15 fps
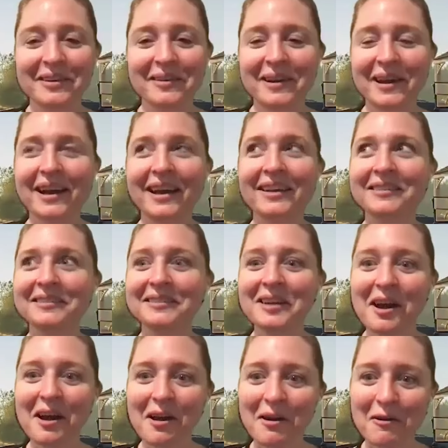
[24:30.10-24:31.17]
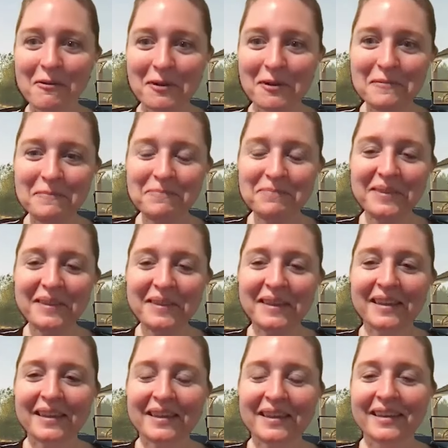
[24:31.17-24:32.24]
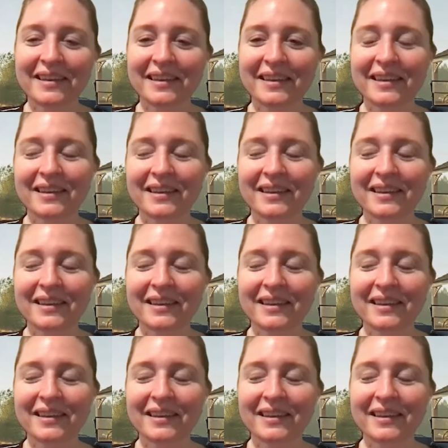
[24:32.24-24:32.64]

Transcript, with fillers: is there something wrong with nathan